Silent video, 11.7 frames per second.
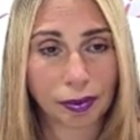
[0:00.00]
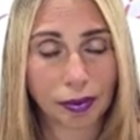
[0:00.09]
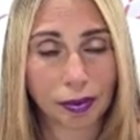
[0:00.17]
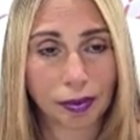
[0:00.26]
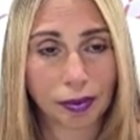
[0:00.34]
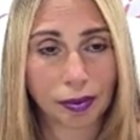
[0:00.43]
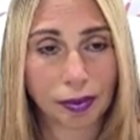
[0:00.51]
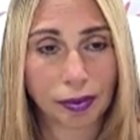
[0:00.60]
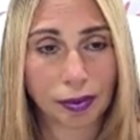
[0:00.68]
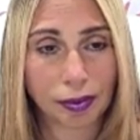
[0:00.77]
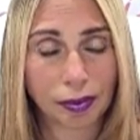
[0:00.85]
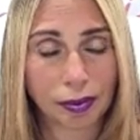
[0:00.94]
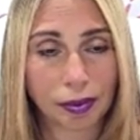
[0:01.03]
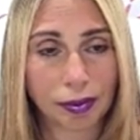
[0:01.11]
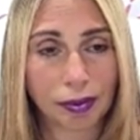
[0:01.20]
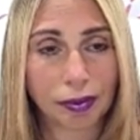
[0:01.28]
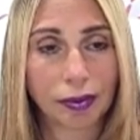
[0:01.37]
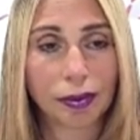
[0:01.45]

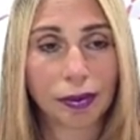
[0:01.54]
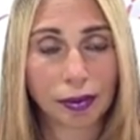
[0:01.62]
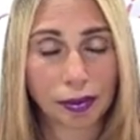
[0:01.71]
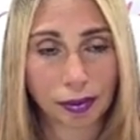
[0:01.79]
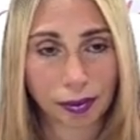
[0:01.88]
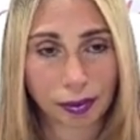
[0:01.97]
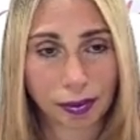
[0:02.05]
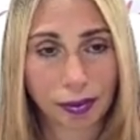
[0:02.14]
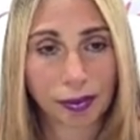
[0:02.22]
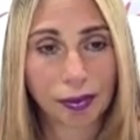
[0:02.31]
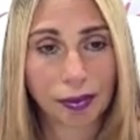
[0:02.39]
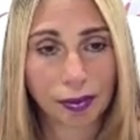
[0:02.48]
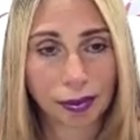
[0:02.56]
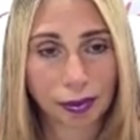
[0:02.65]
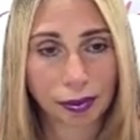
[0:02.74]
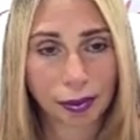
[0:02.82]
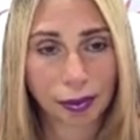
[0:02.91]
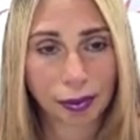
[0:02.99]
[no speech]